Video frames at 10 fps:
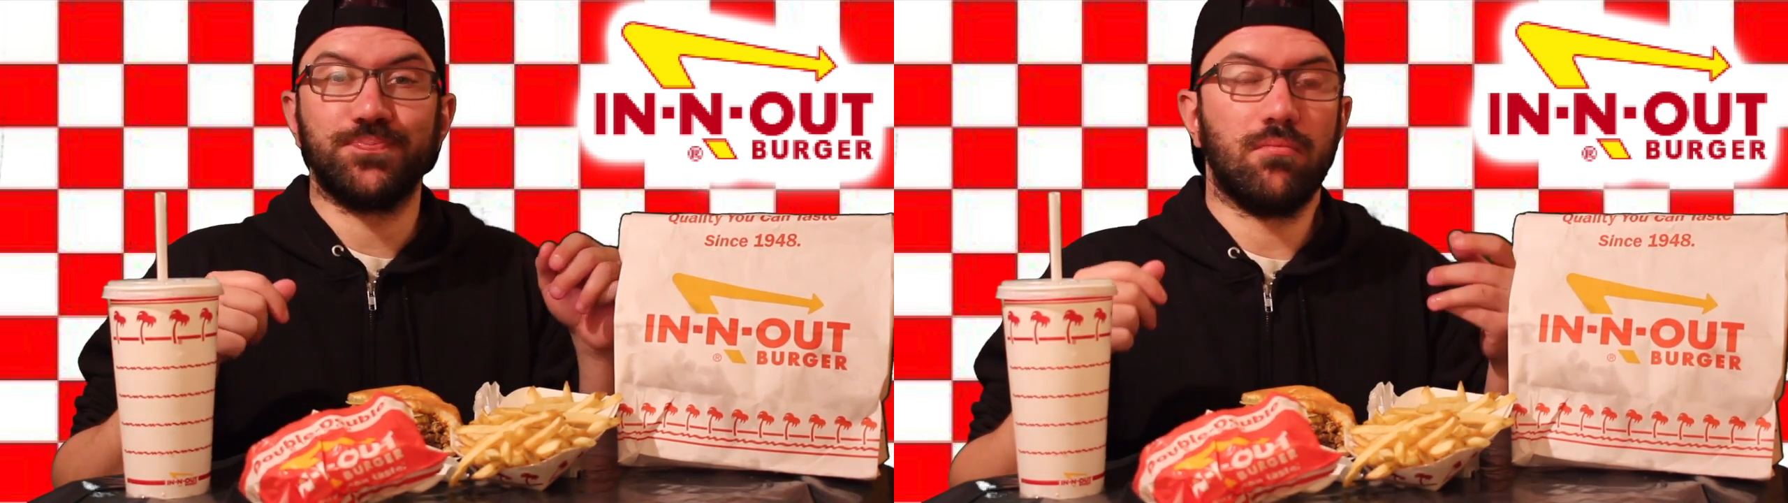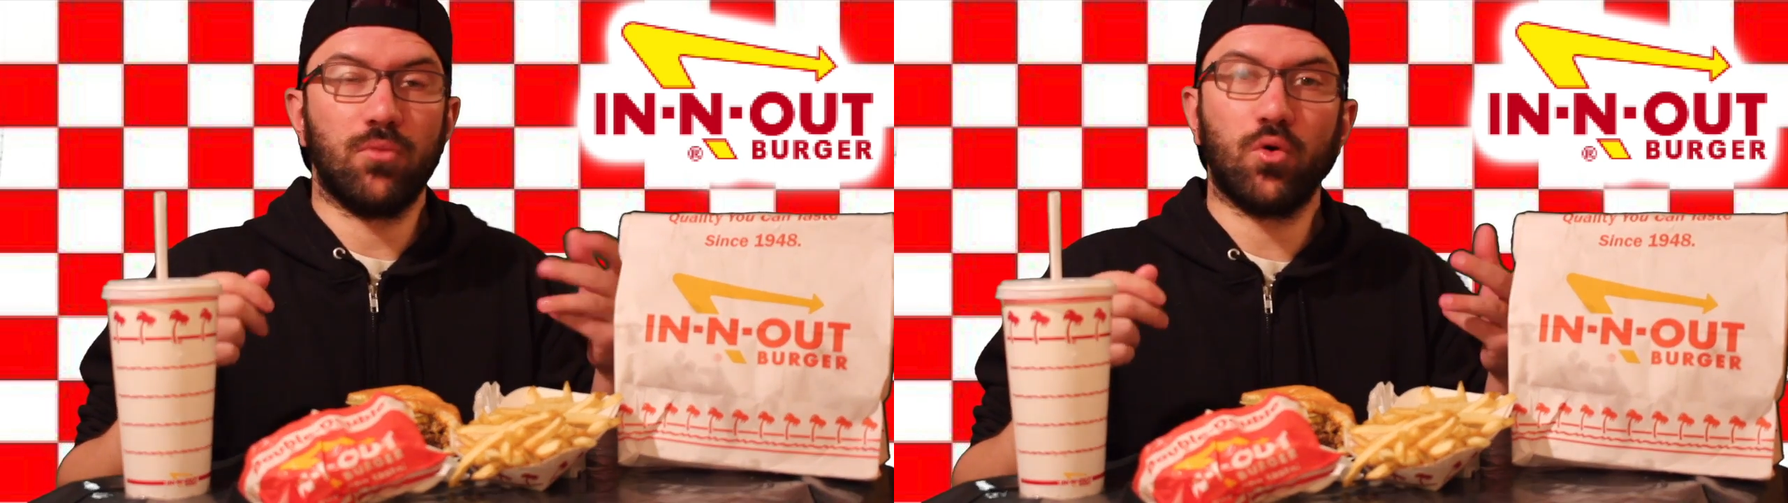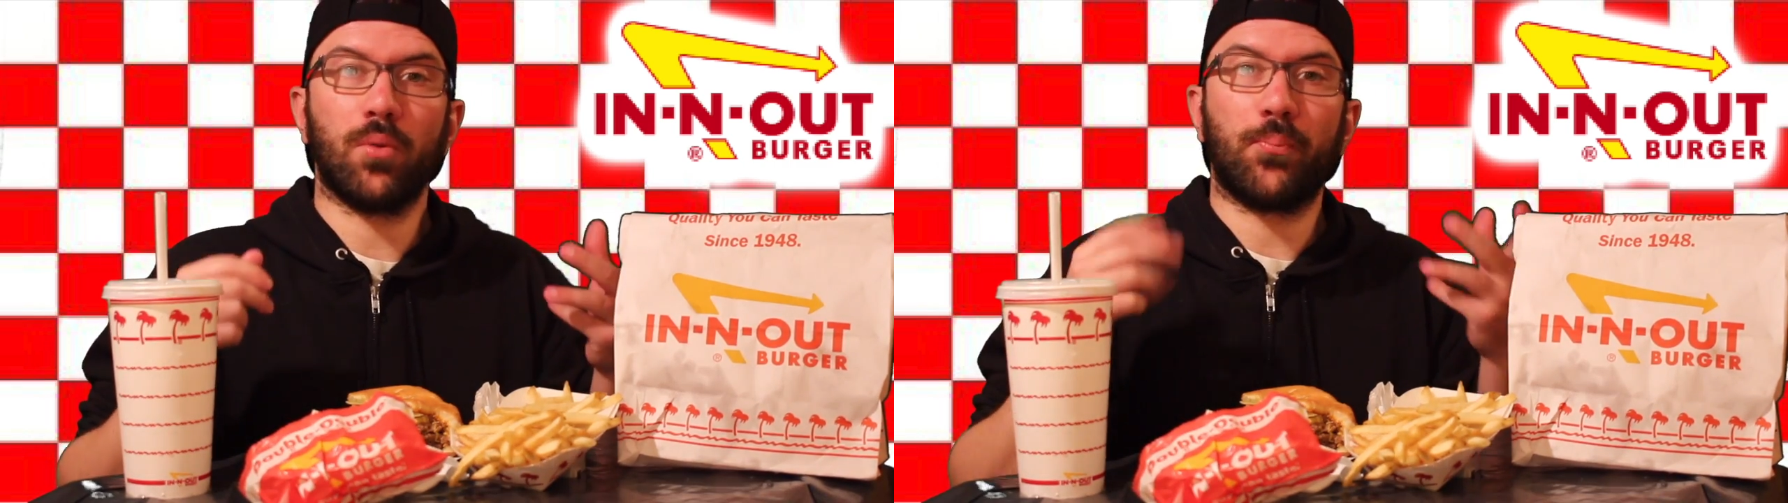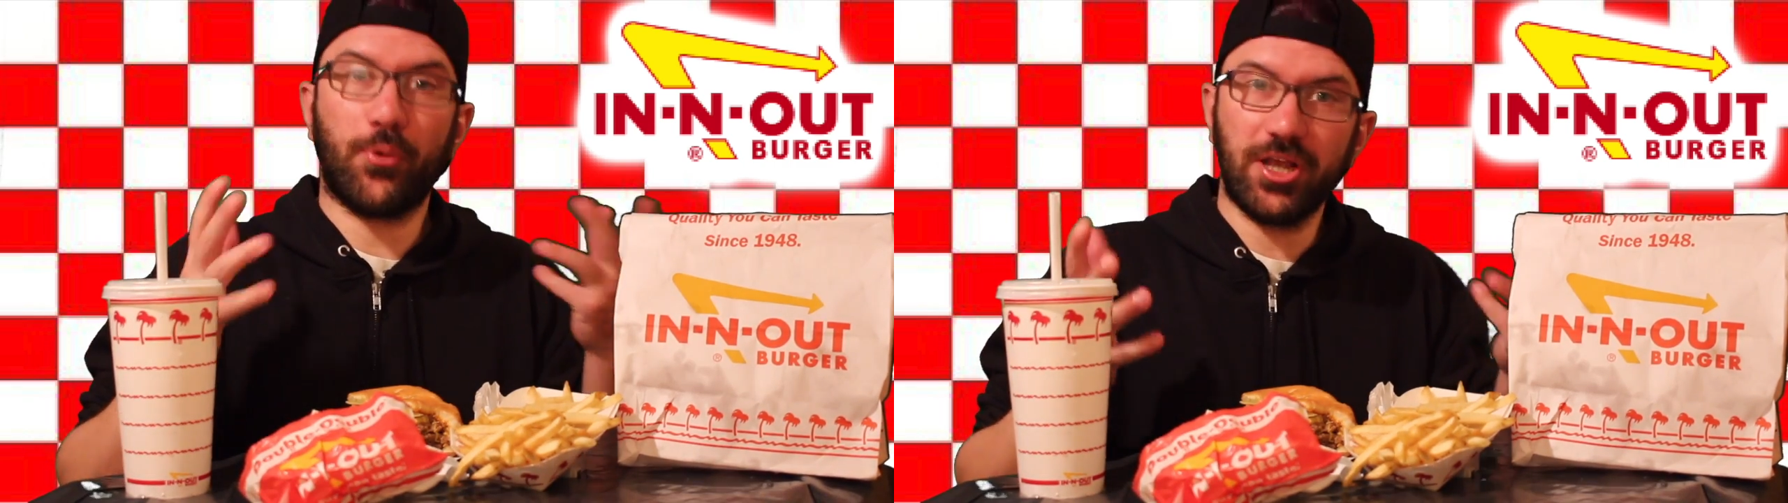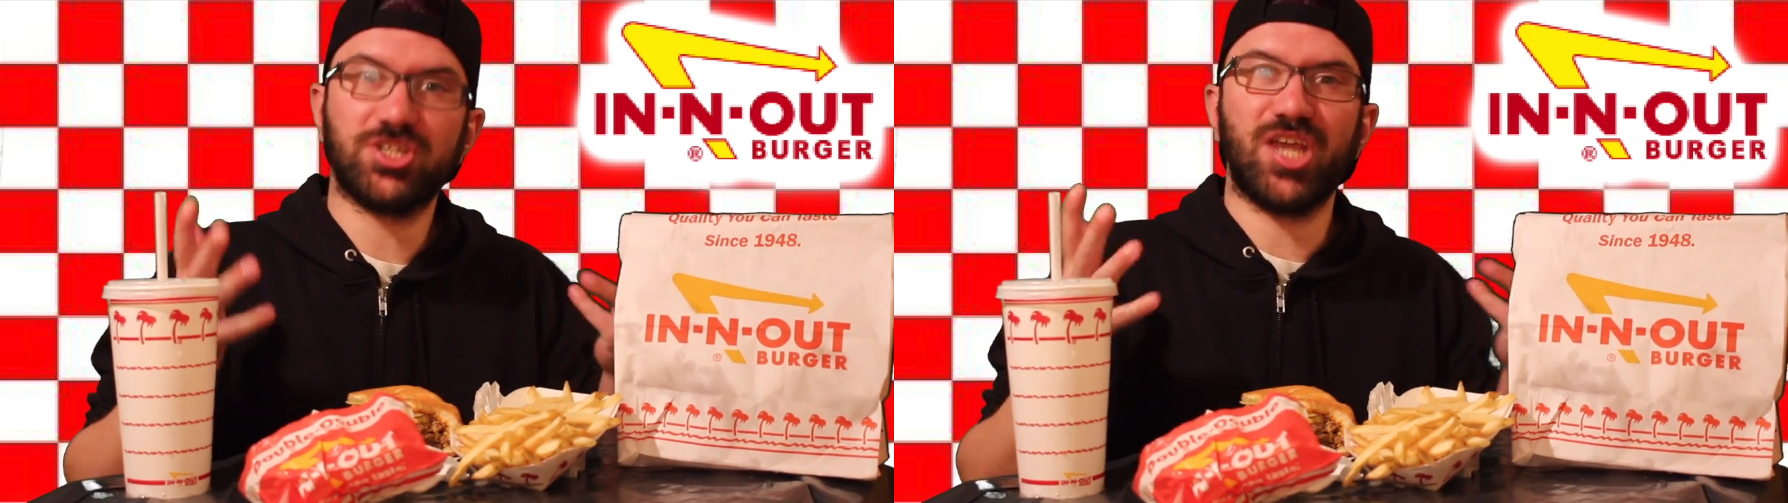more
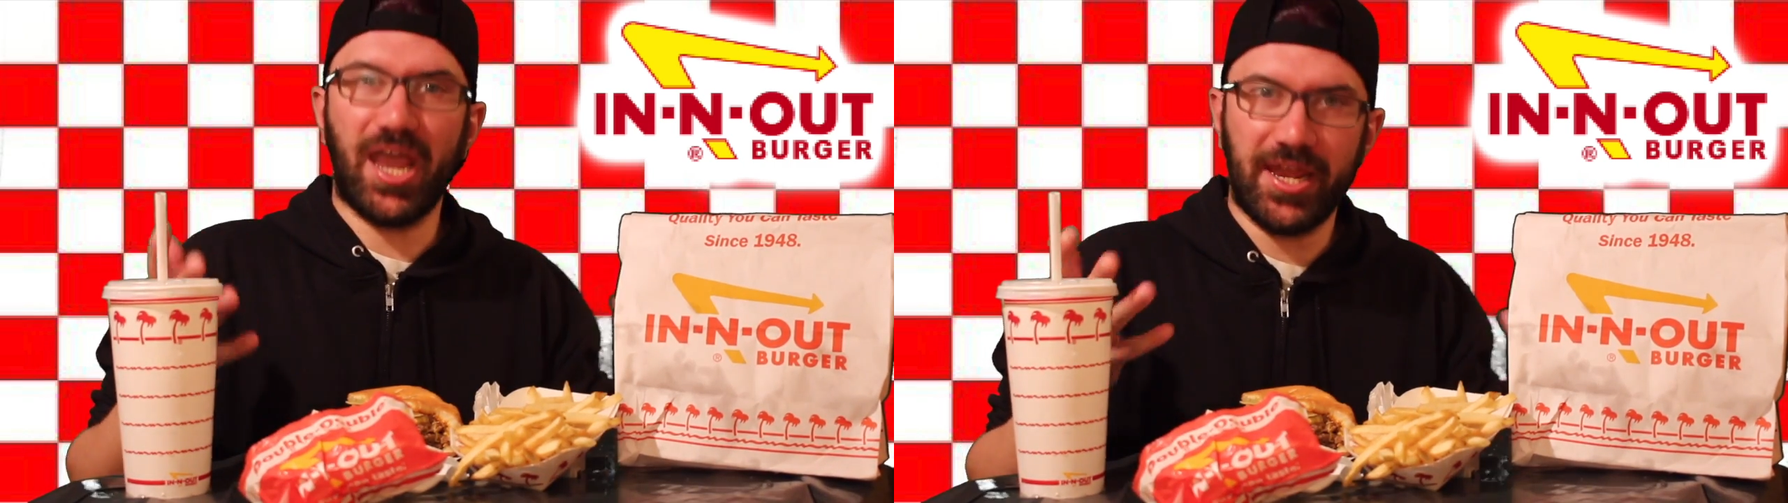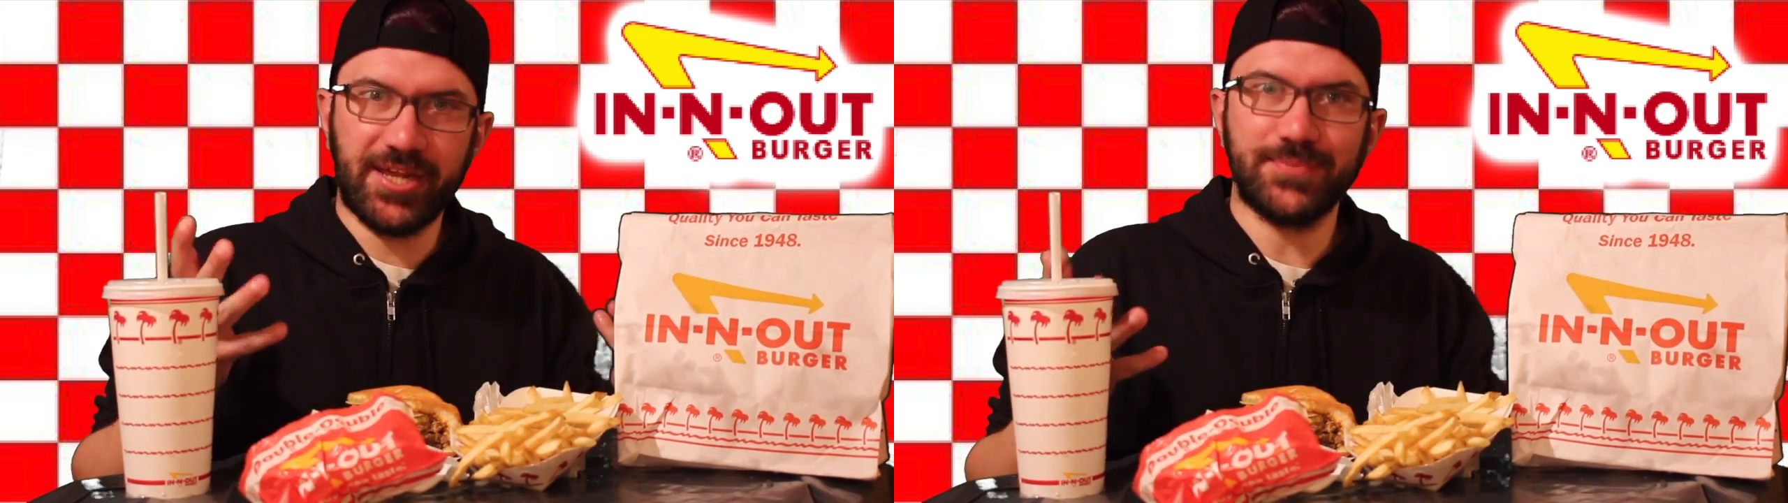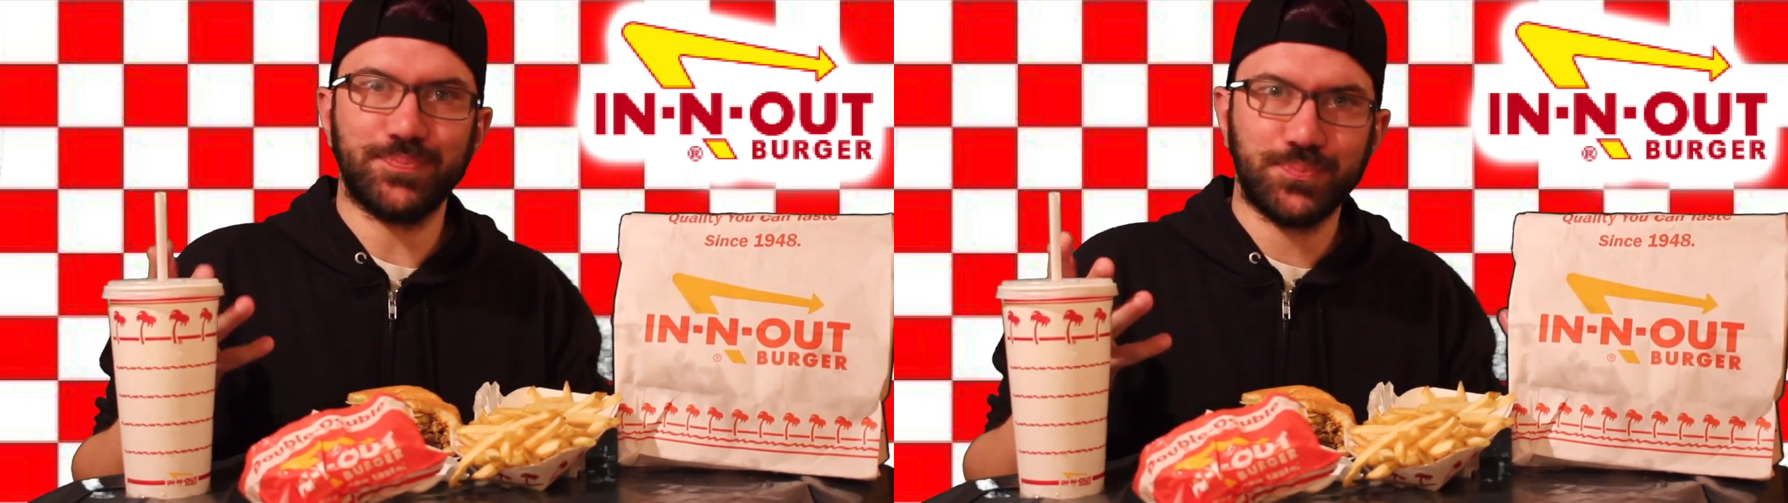appreciated